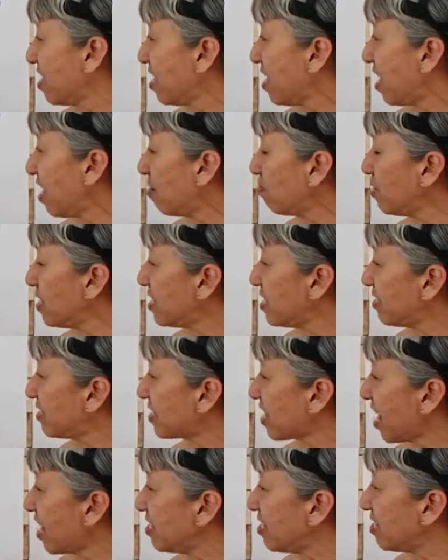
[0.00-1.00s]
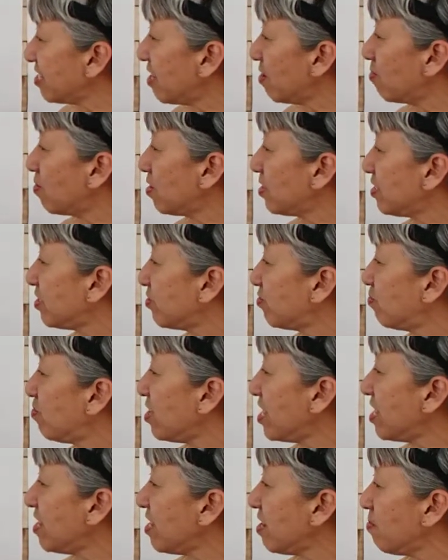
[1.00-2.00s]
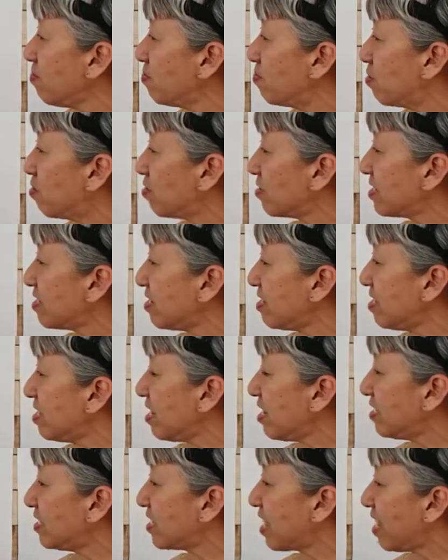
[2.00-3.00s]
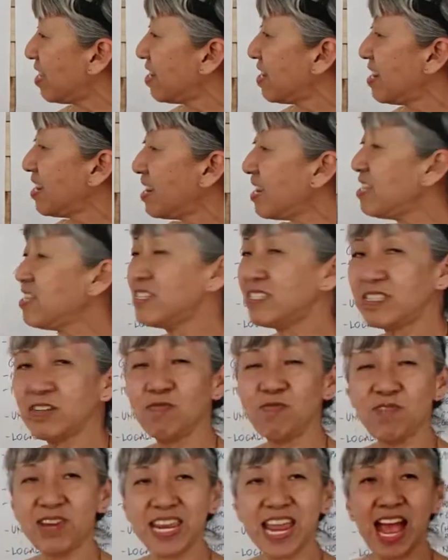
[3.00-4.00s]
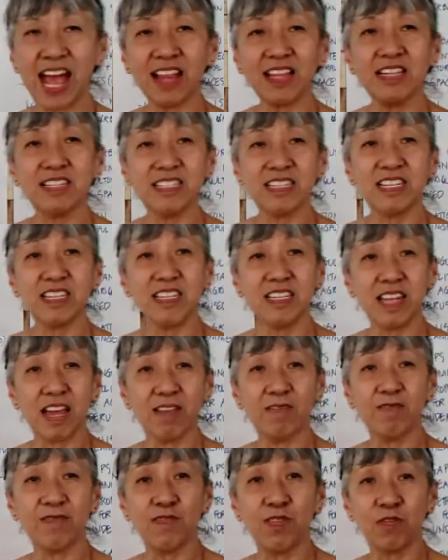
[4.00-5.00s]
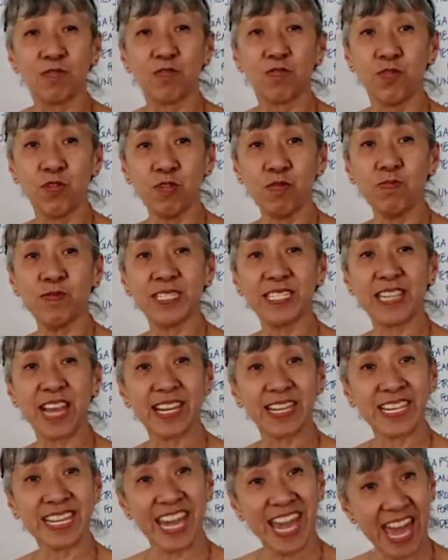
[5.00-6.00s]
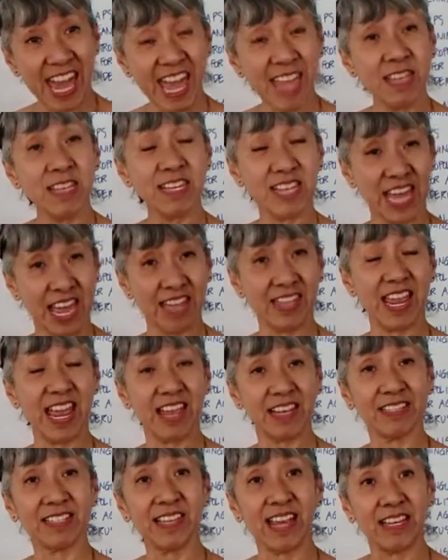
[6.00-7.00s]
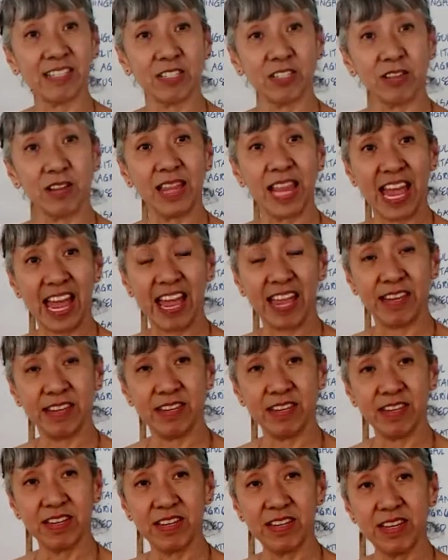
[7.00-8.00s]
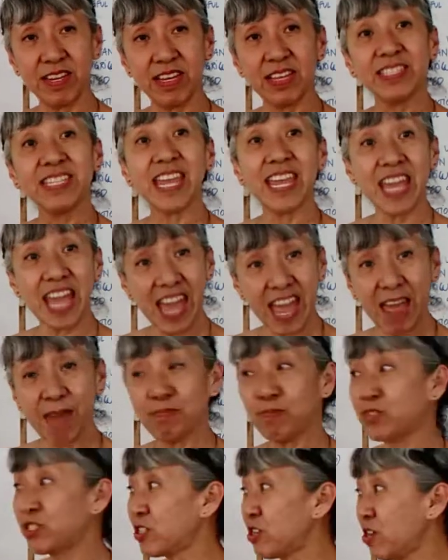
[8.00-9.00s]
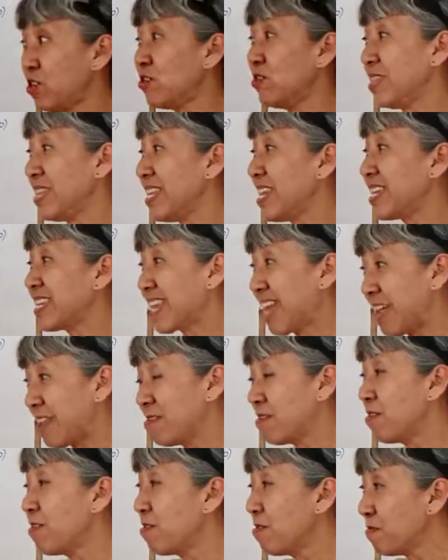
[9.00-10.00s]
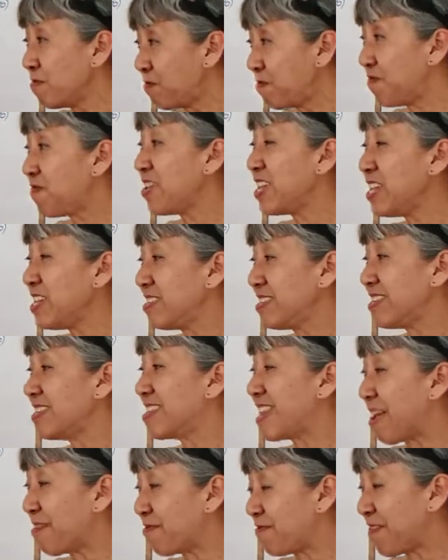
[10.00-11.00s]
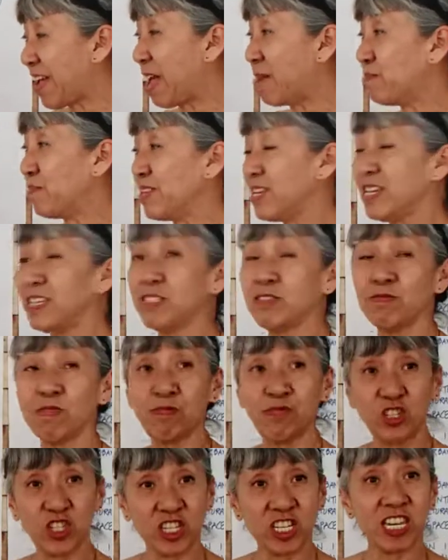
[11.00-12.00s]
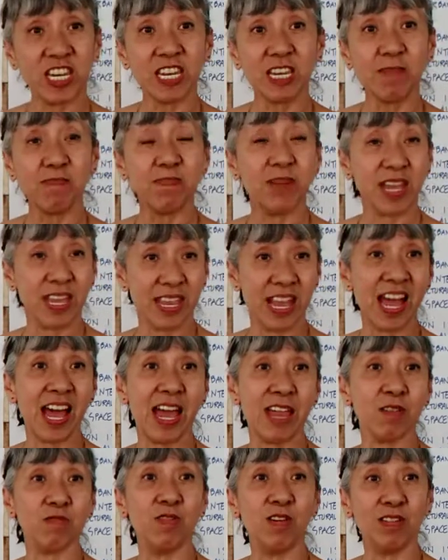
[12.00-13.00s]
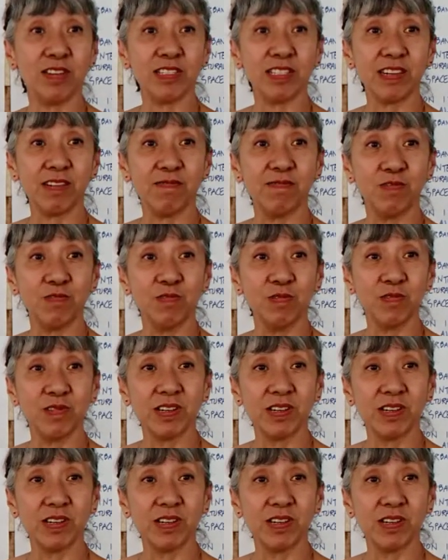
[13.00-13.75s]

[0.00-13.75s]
and we decided that what is really important is that it is a reality that for groups that can get access to land, they absolutely can feed their families with cheap and high quality food.